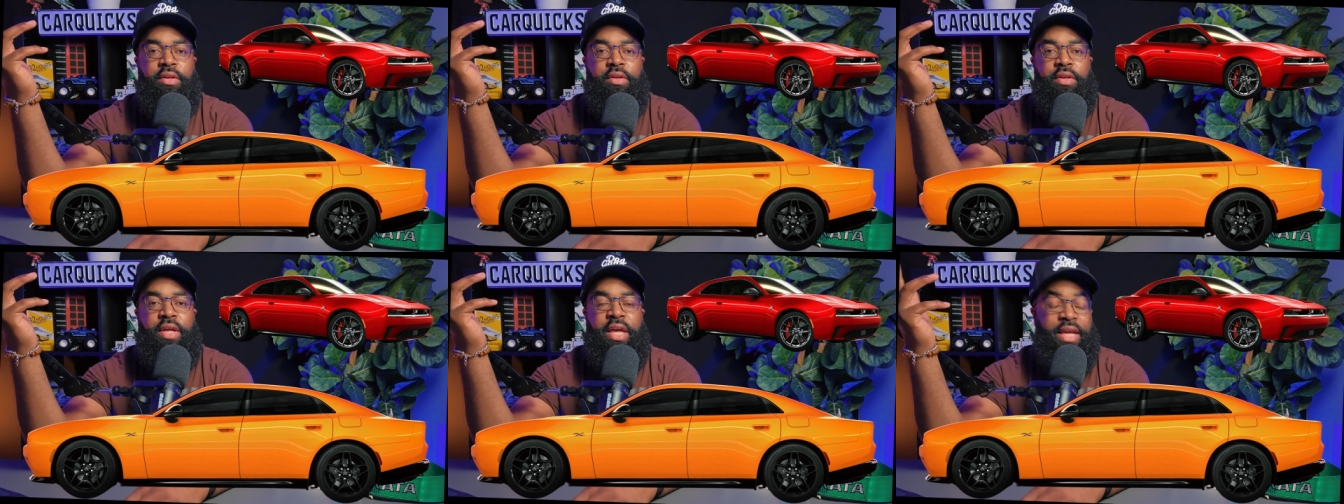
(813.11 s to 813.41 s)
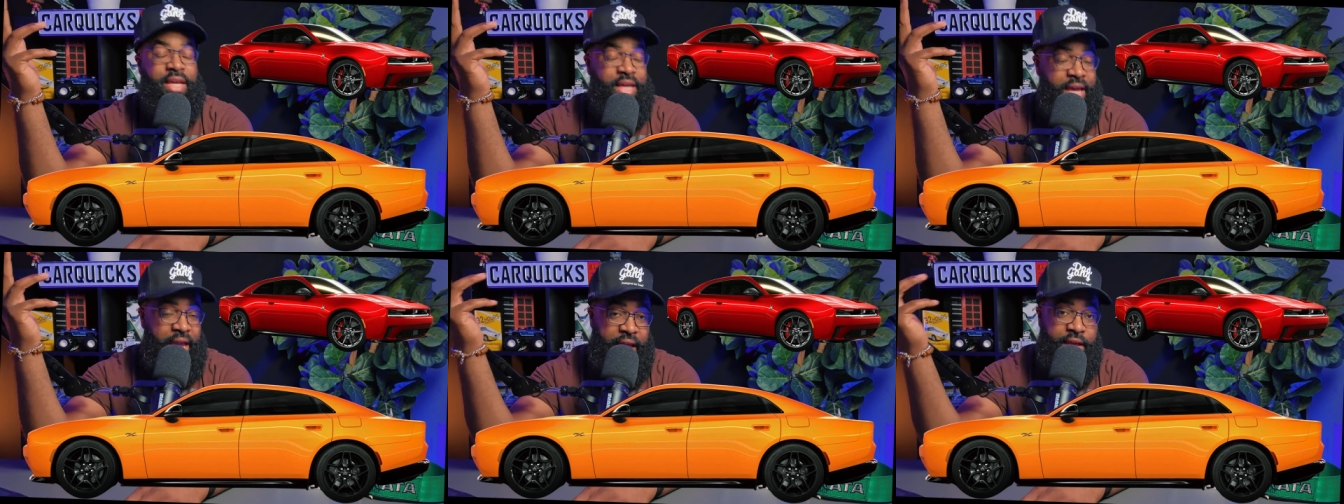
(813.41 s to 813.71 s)
in
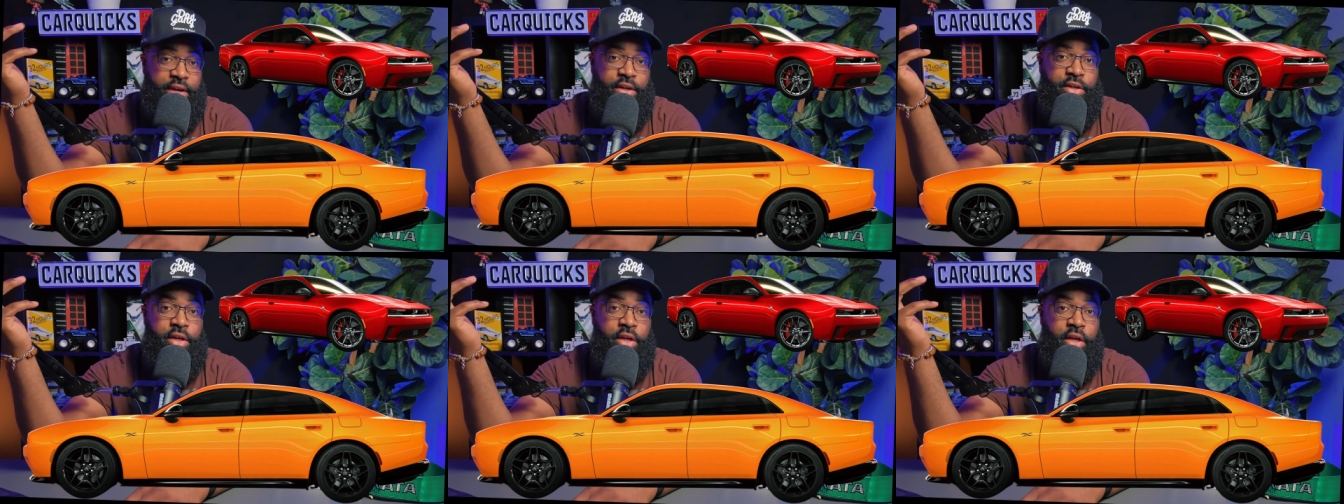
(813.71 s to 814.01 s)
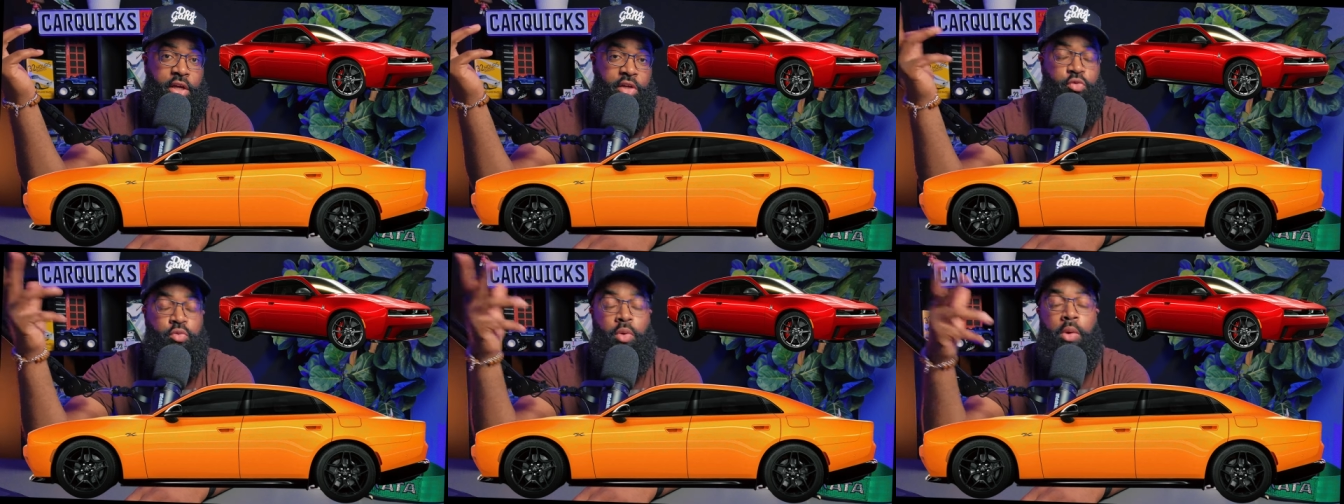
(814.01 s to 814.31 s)
Canada
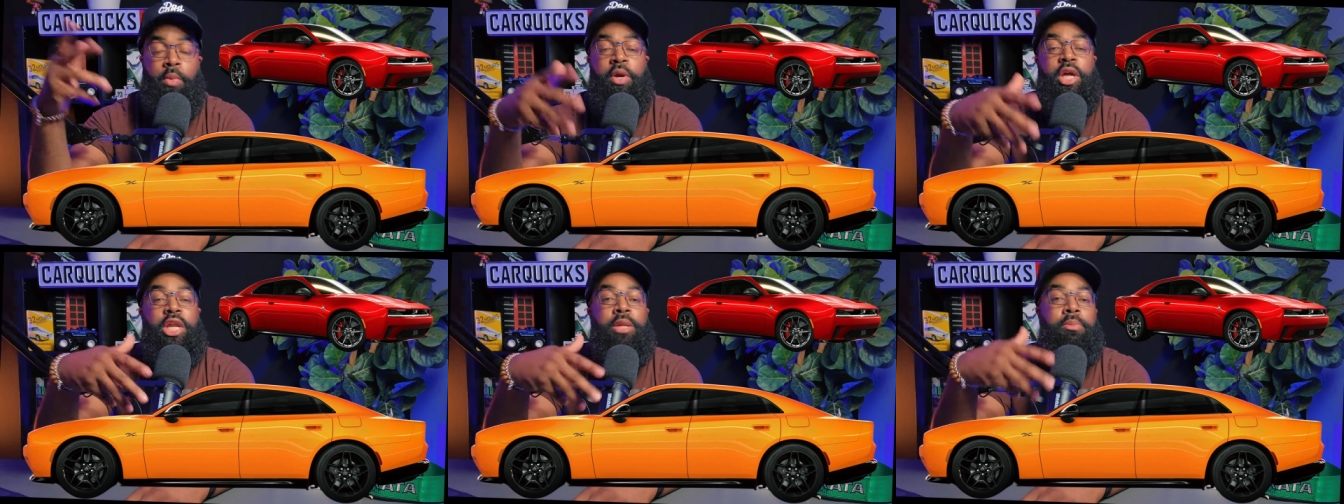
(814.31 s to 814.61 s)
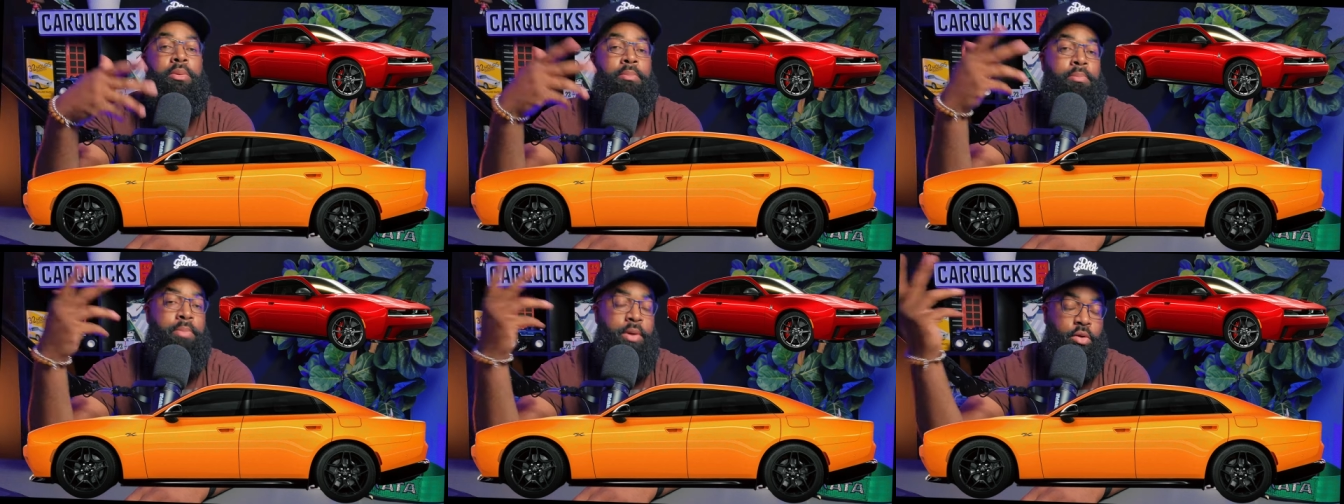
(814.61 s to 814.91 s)
is where we're going to
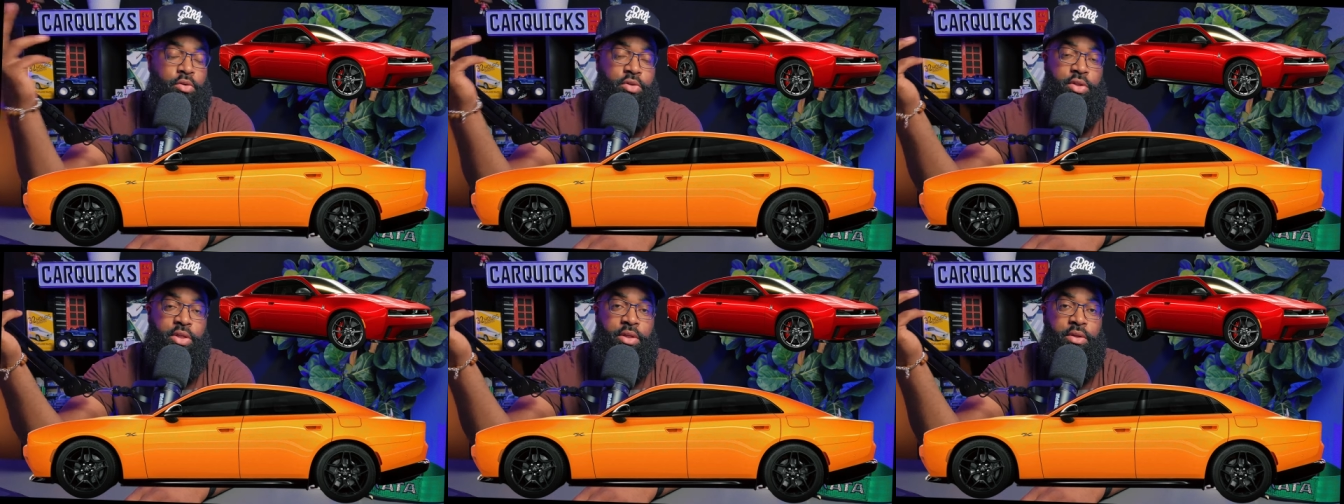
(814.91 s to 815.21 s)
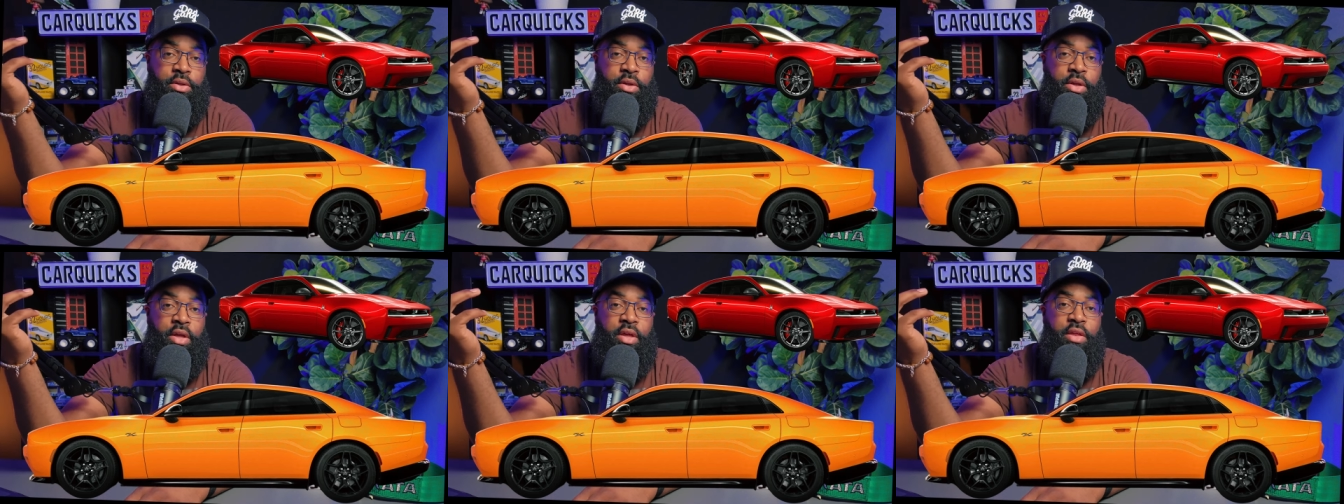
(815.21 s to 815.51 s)
be
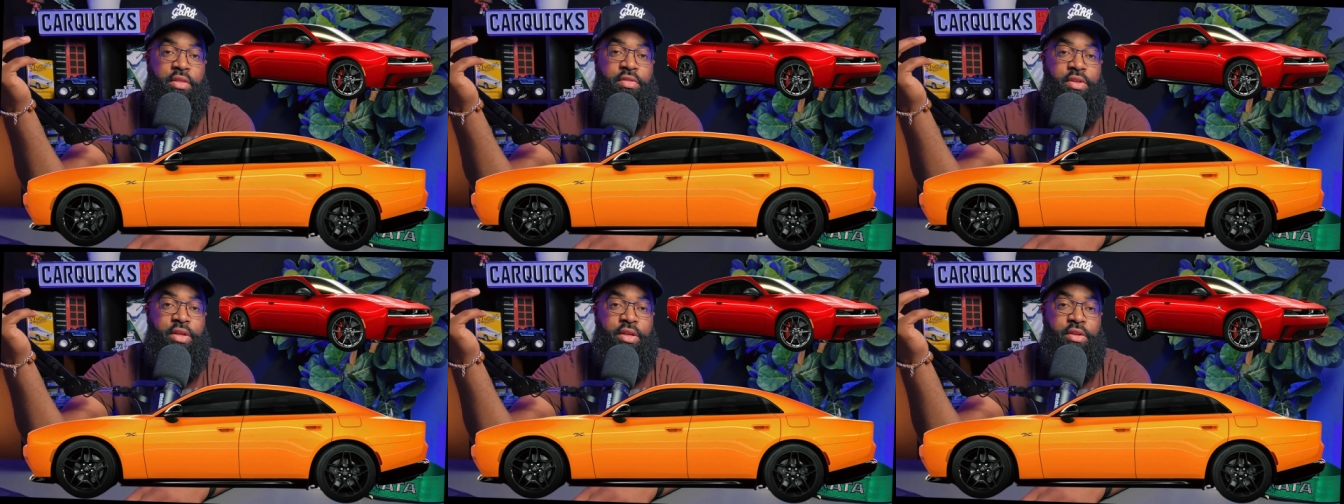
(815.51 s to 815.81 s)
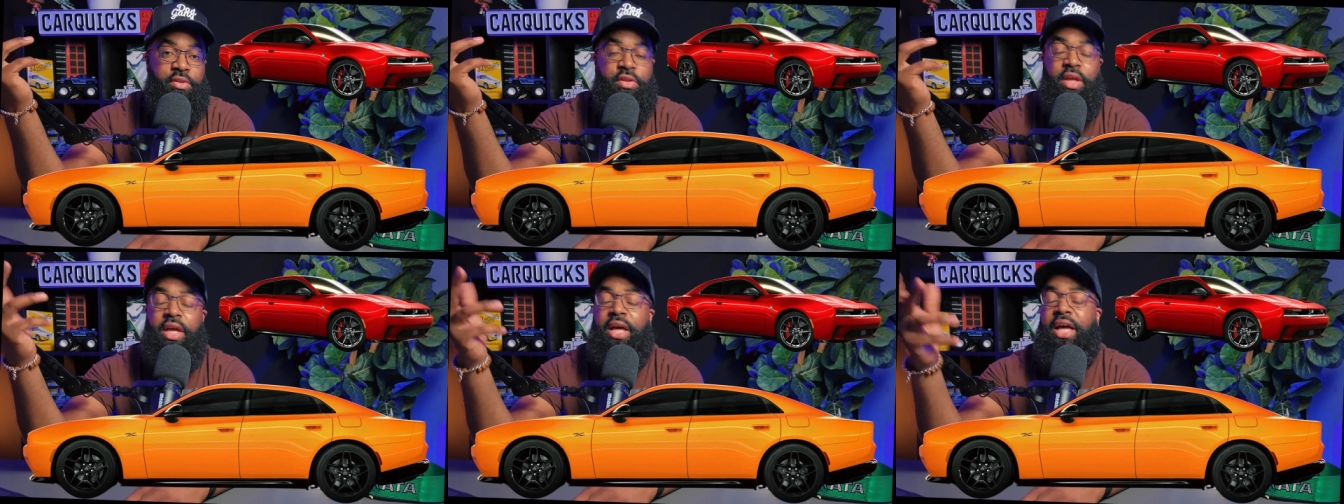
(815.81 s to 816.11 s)
building
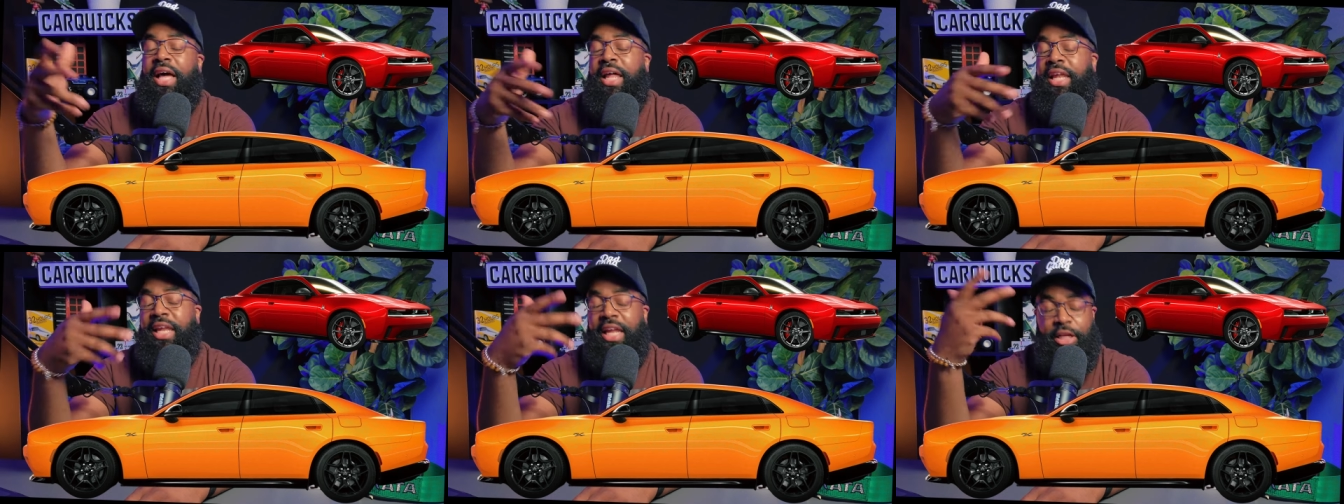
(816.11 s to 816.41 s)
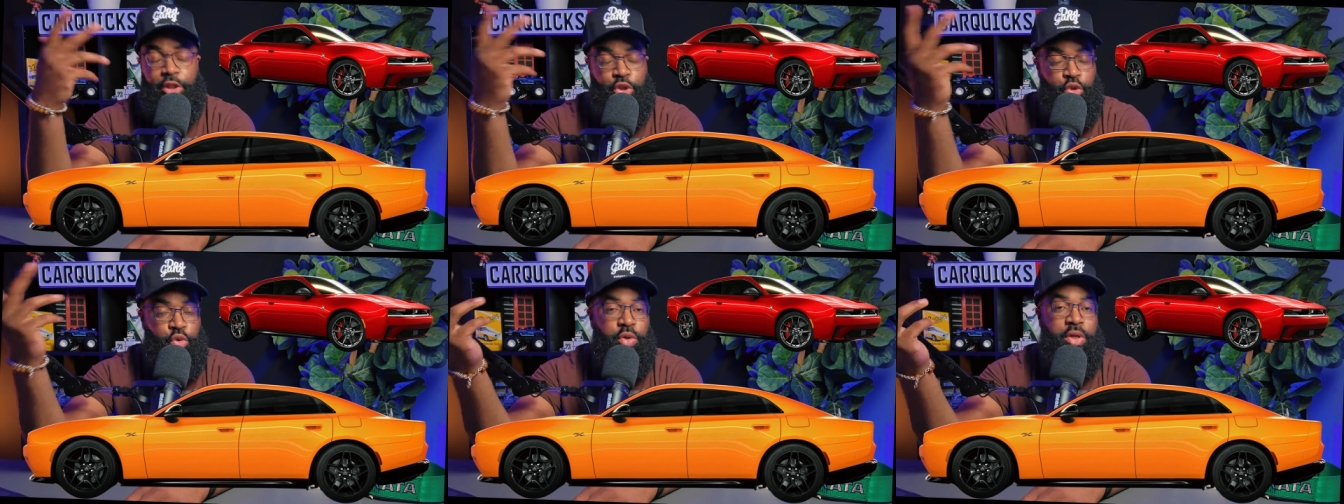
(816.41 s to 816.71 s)
these
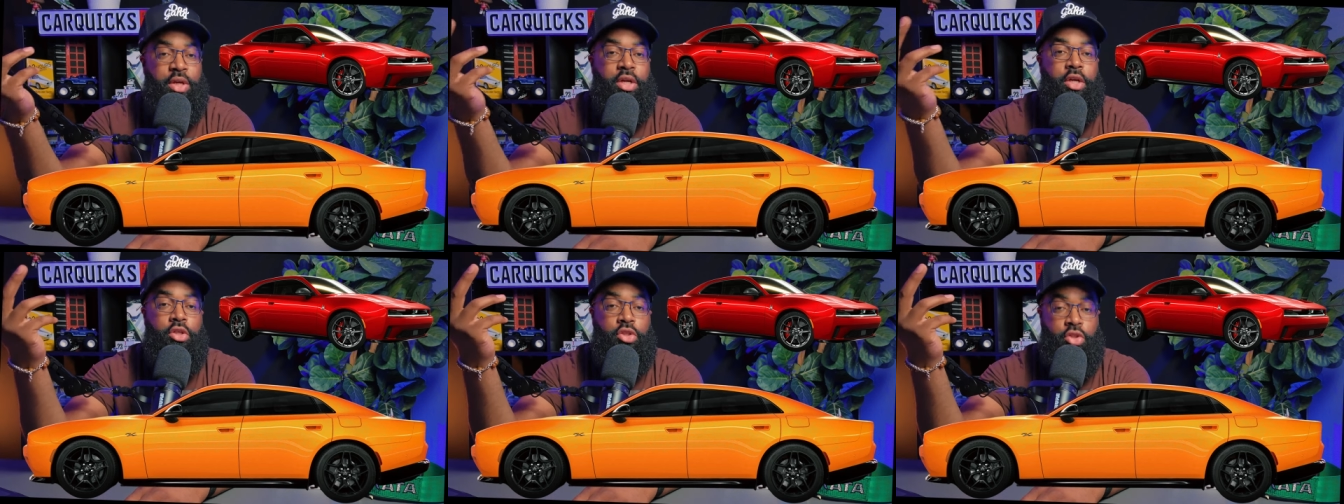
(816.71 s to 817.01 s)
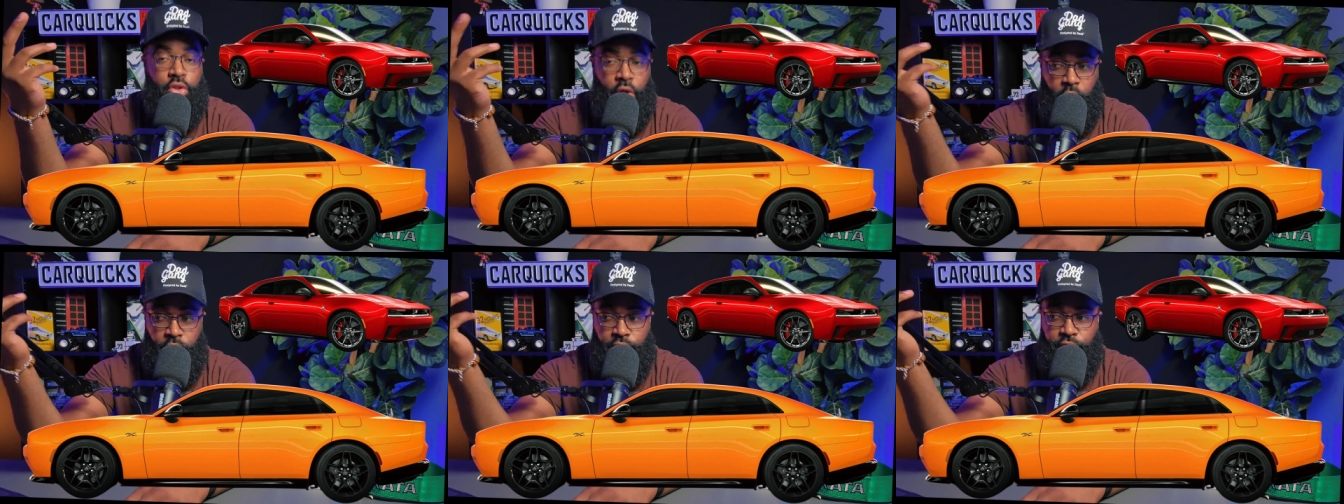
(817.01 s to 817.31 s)
electric
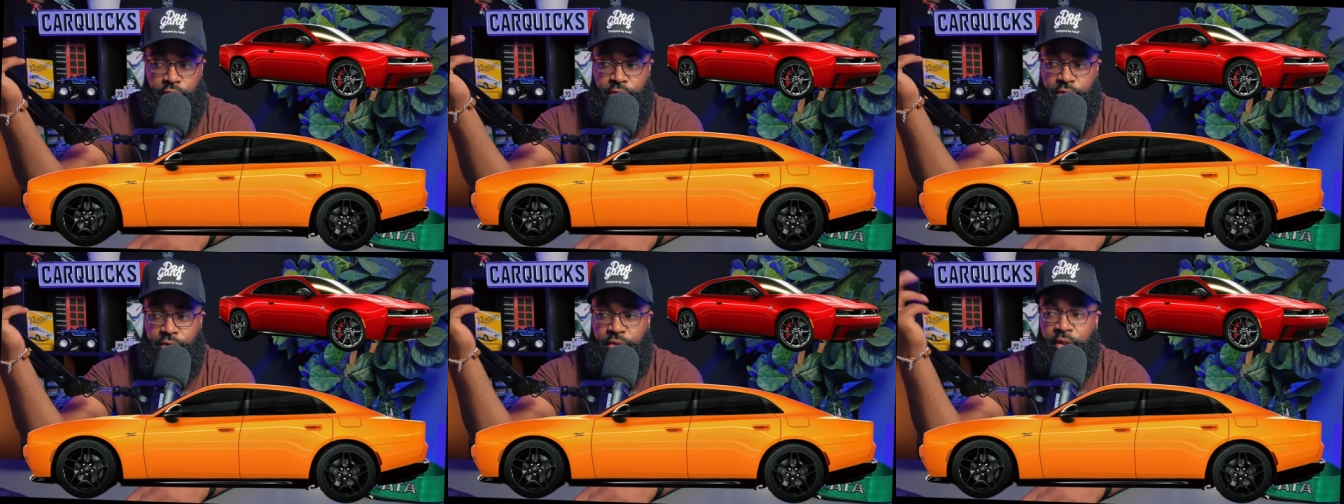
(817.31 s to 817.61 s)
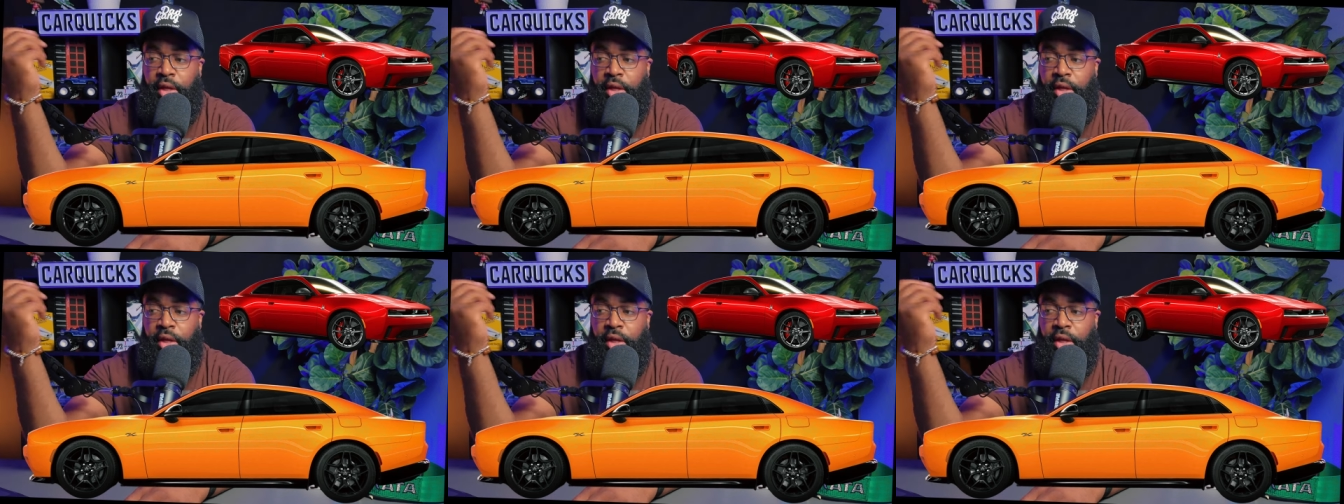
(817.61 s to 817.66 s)
Chargers.